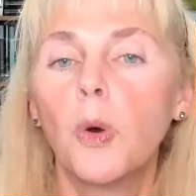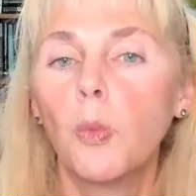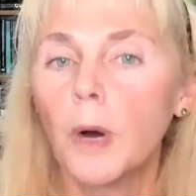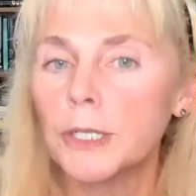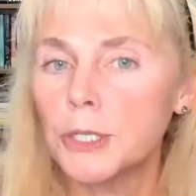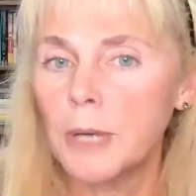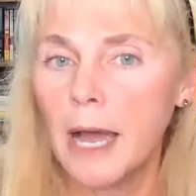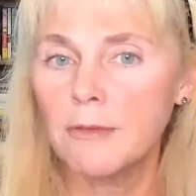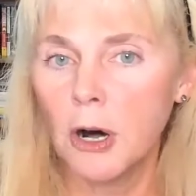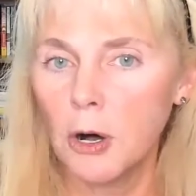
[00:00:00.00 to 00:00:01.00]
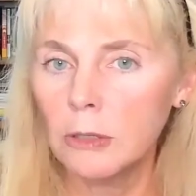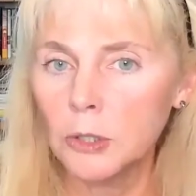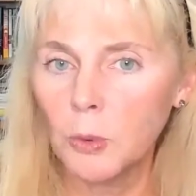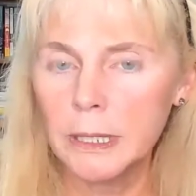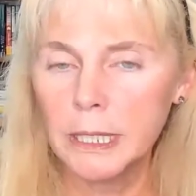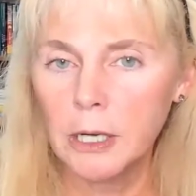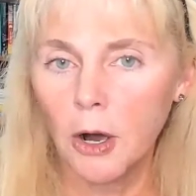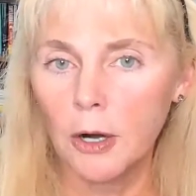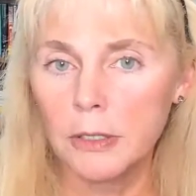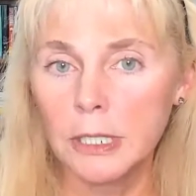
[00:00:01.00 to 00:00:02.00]
Once you have all 20
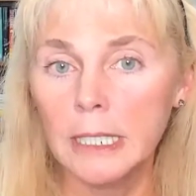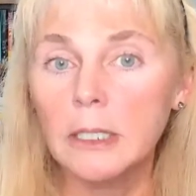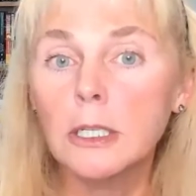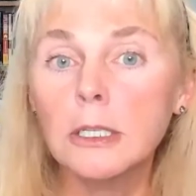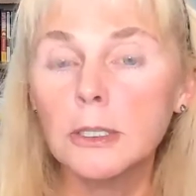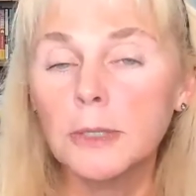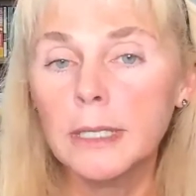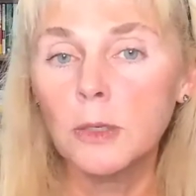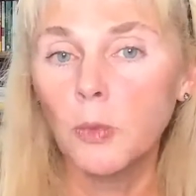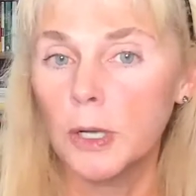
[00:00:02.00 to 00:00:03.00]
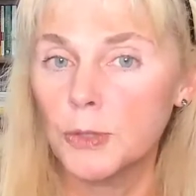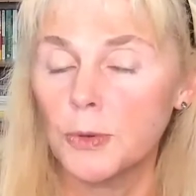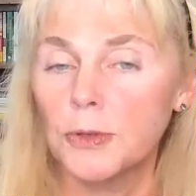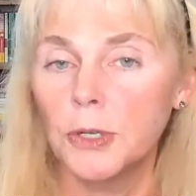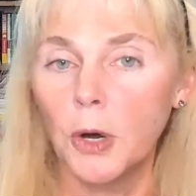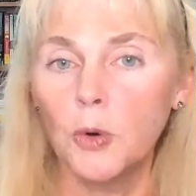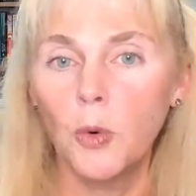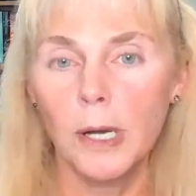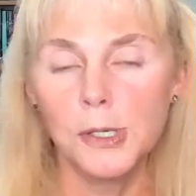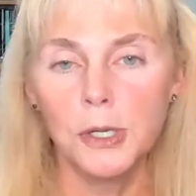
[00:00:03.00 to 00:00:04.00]
cards, including the ones with no
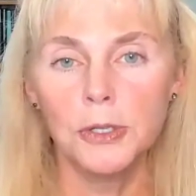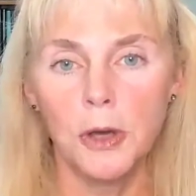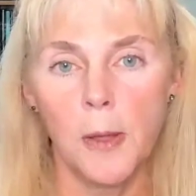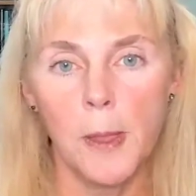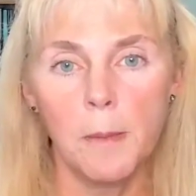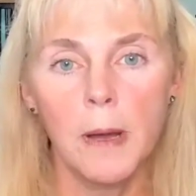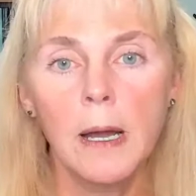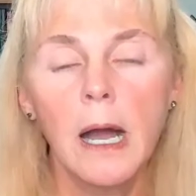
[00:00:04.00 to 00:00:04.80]
questions on them,